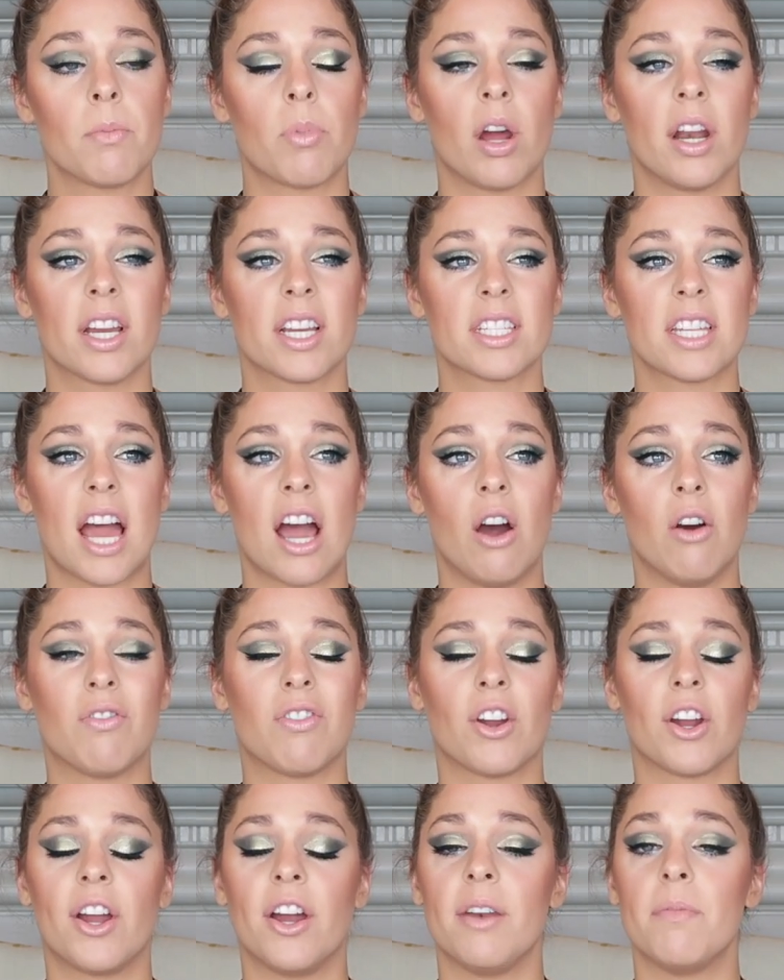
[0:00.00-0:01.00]
products out
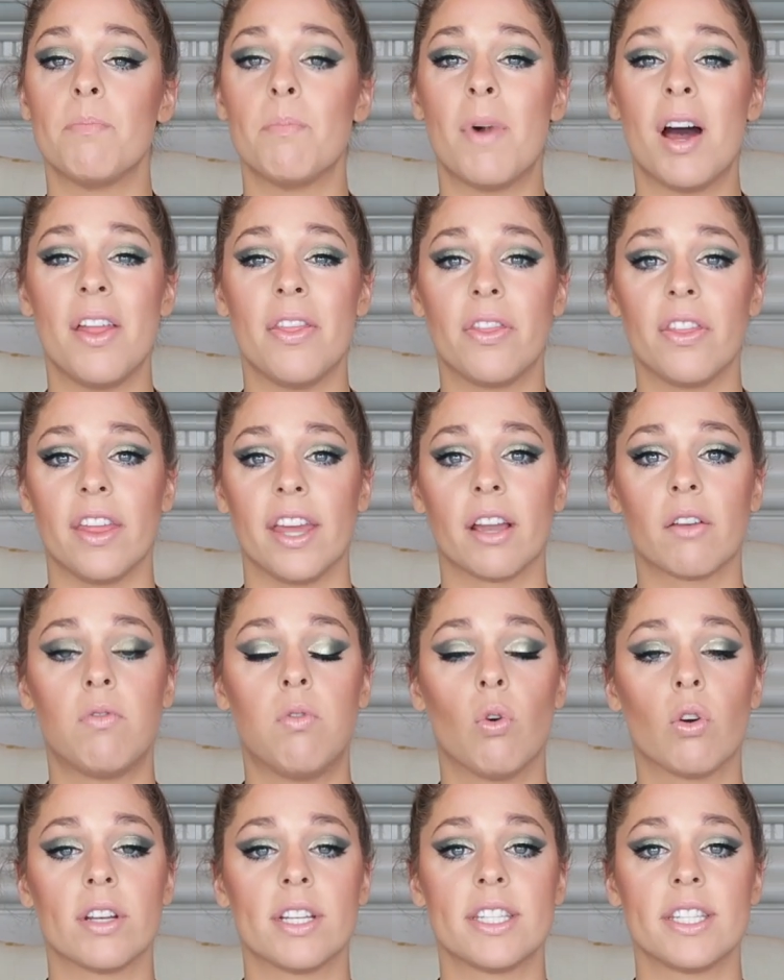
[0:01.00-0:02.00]
for a good month, like
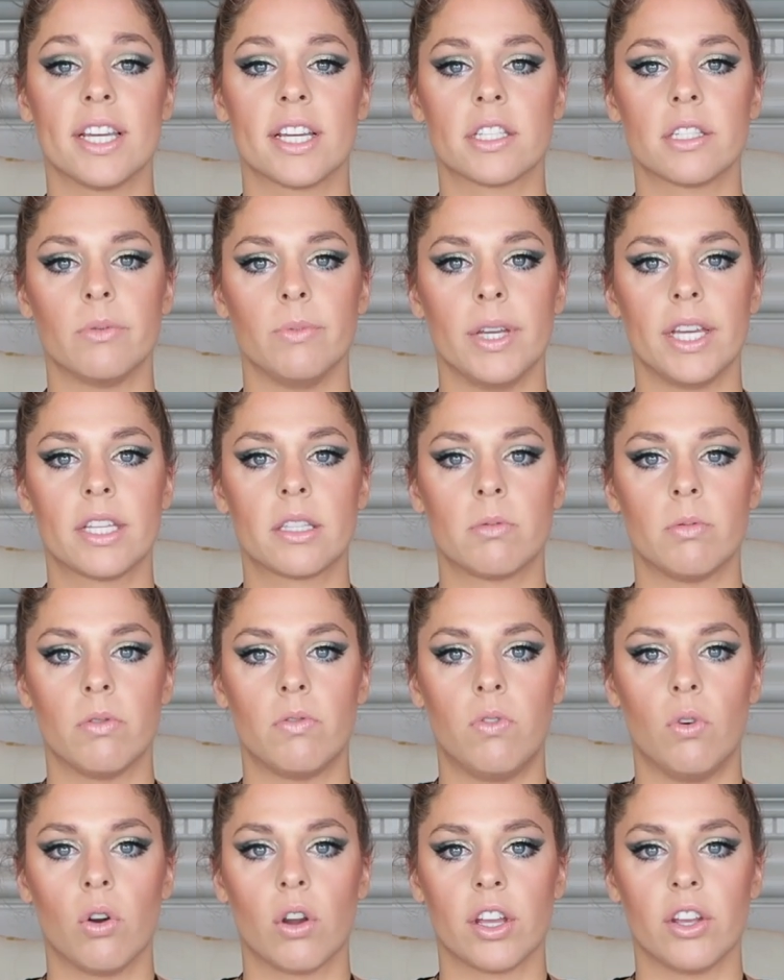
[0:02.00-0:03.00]
4 to 6 weeks
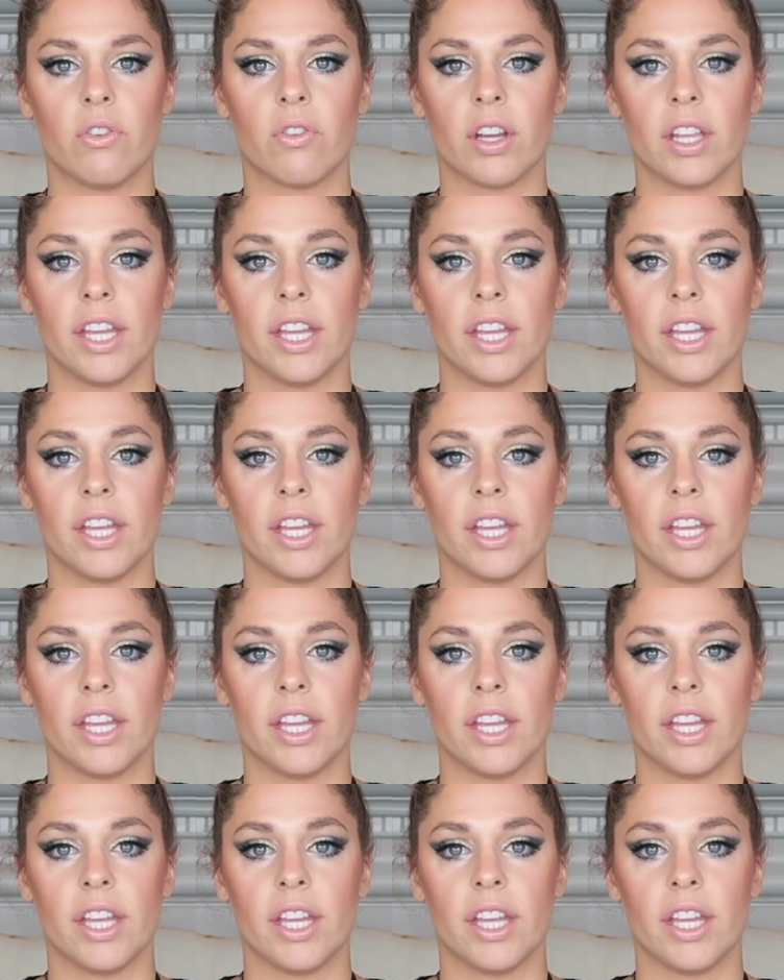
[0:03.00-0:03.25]
before you